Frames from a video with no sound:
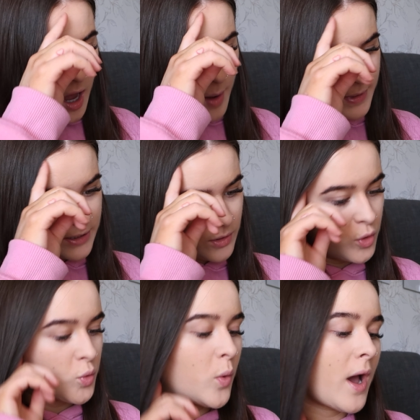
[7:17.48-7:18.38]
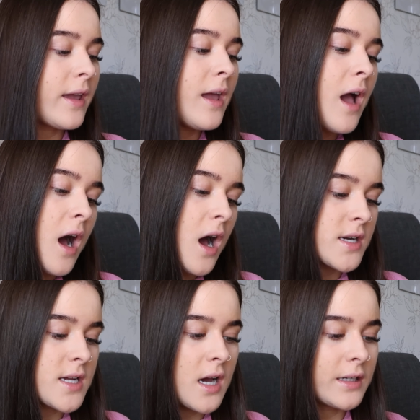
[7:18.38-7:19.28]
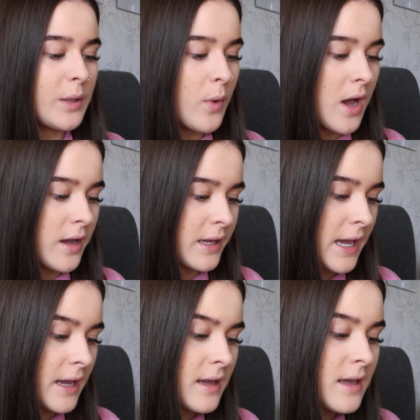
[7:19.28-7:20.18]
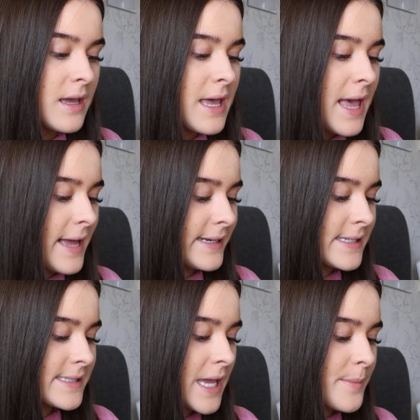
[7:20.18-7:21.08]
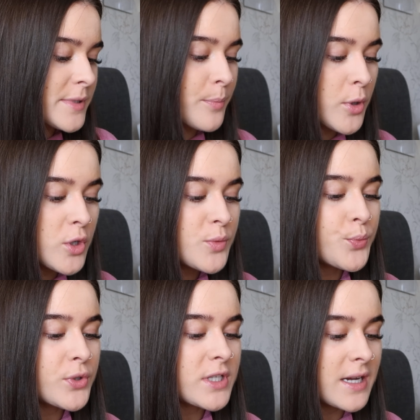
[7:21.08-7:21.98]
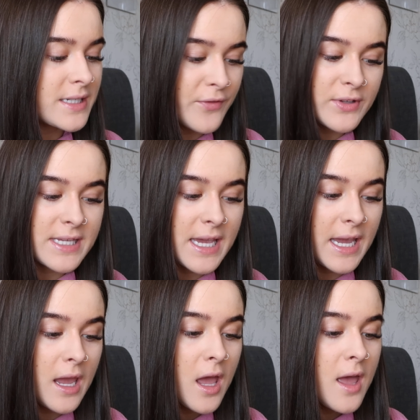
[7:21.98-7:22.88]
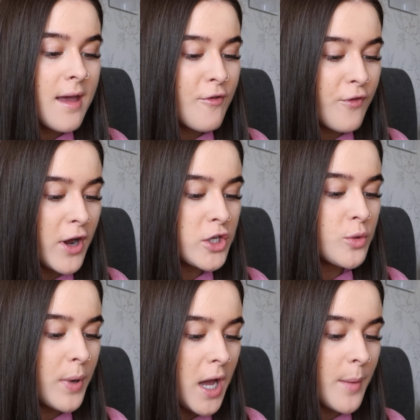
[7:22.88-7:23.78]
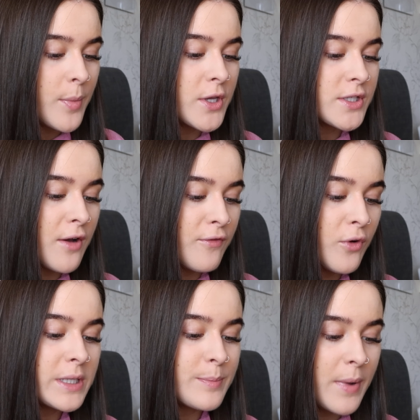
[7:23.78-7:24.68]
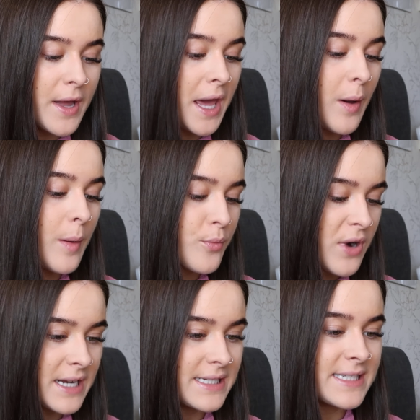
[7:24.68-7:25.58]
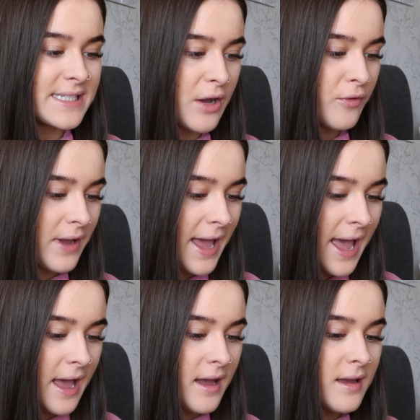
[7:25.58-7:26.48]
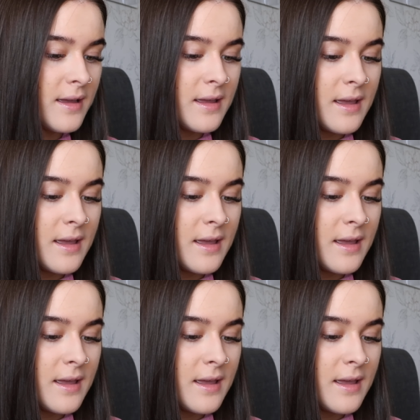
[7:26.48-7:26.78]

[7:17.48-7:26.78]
Um, it's called Working Hard, Hardly Working and it's tips to boost productivity, find your purpose, avoid burnout and practice self-care